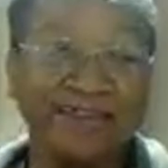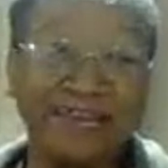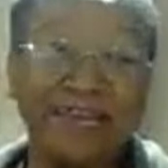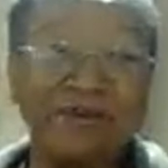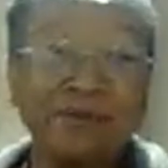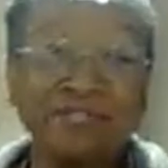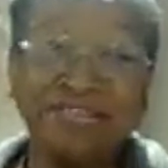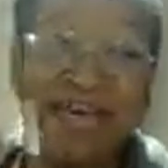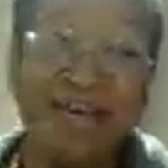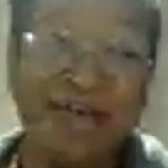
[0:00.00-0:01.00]
get them a
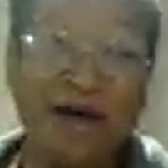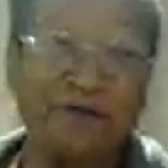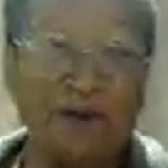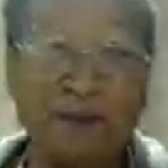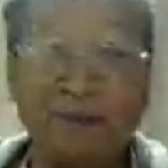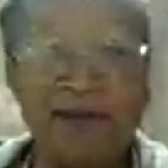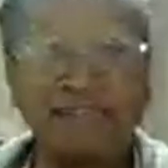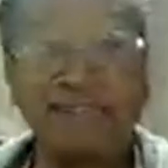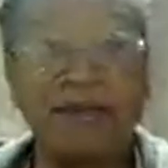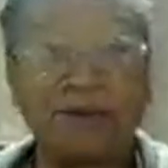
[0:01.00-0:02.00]
shout out from my
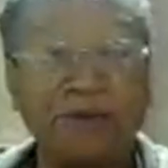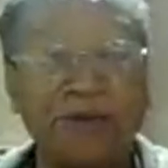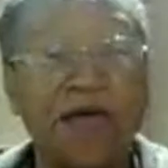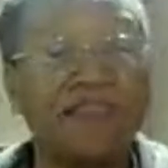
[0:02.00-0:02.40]
channel.